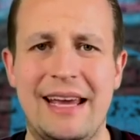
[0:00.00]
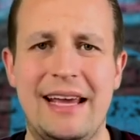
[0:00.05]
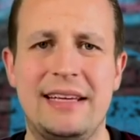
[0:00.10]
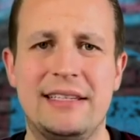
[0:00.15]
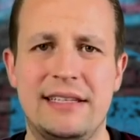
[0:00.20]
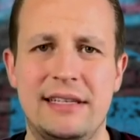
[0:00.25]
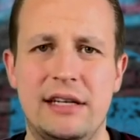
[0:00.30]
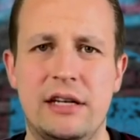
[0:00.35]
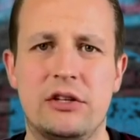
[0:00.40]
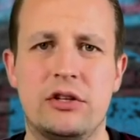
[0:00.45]

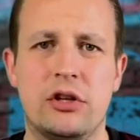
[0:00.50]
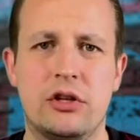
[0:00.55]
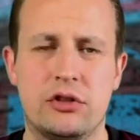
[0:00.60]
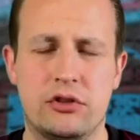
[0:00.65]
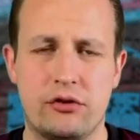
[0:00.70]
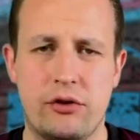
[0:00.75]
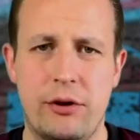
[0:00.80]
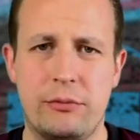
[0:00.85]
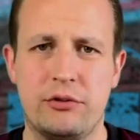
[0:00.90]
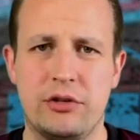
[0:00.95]
is in the
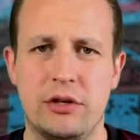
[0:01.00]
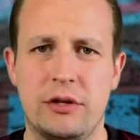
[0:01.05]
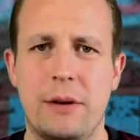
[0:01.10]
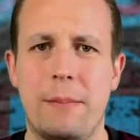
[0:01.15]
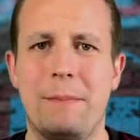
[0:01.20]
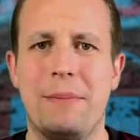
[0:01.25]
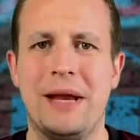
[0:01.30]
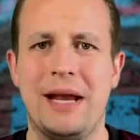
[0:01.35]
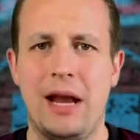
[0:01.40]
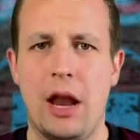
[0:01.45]

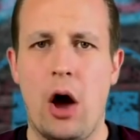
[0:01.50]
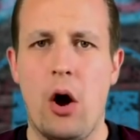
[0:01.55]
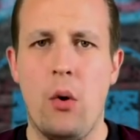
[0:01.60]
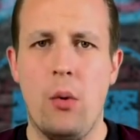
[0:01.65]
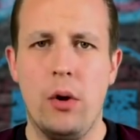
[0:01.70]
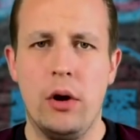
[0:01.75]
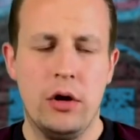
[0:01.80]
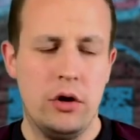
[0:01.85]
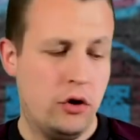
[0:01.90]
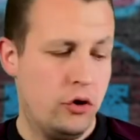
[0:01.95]
description
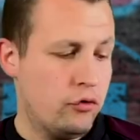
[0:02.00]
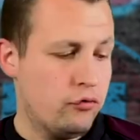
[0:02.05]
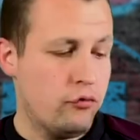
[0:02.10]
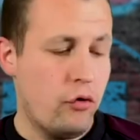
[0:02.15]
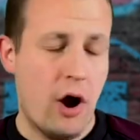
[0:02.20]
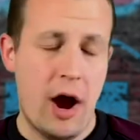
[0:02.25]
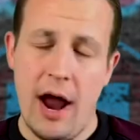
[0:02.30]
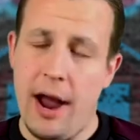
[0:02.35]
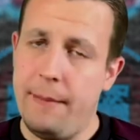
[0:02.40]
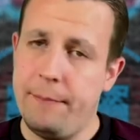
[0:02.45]
below.
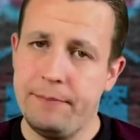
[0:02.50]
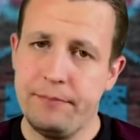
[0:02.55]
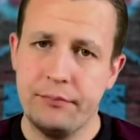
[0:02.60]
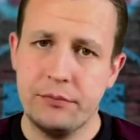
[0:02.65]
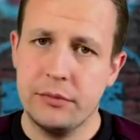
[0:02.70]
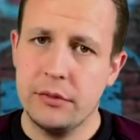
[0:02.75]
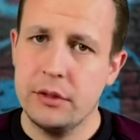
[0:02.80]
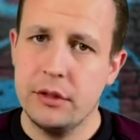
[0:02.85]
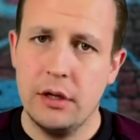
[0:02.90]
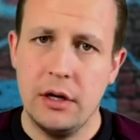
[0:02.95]
Right,
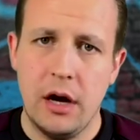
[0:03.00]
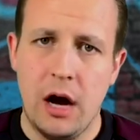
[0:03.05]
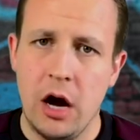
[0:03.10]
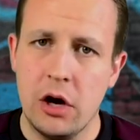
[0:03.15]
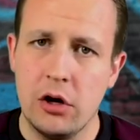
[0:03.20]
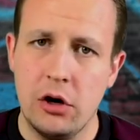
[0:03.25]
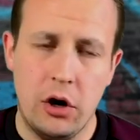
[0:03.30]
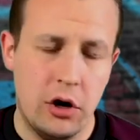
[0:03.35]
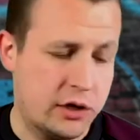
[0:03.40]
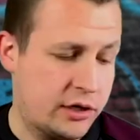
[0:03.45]

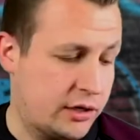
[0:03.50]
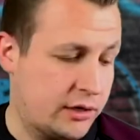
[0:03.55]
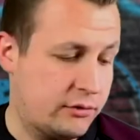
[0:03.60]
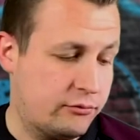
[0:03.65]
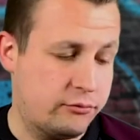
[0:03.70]
I've got to